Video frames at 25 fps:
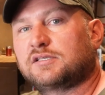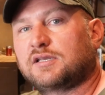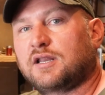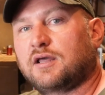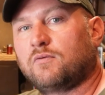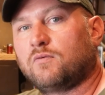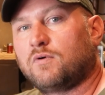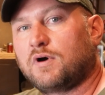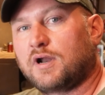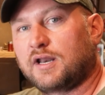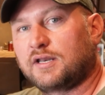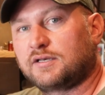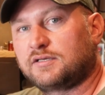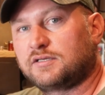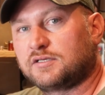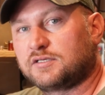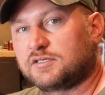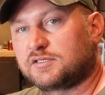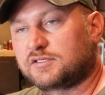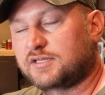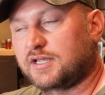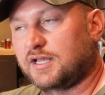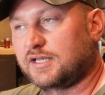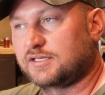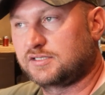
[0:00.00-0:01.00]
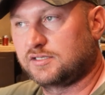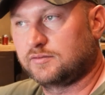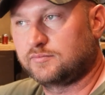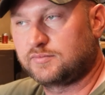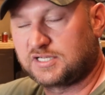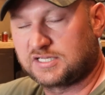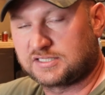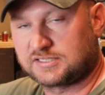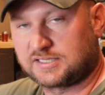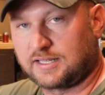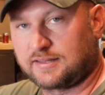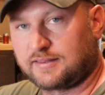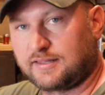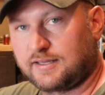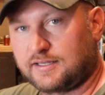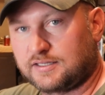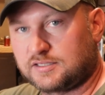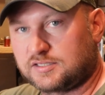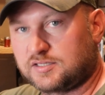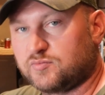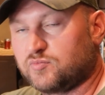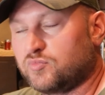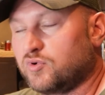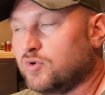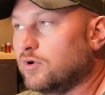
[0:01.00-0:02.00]
and I wanted to discuss them because I think
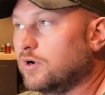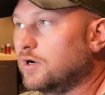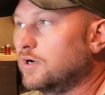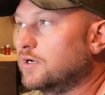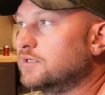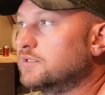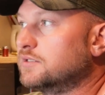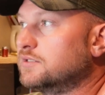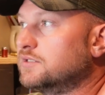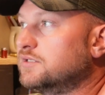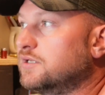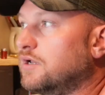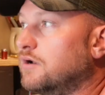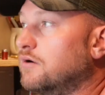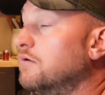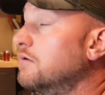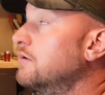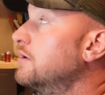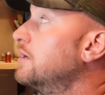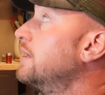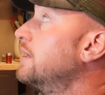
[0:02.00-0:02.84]
it's important. So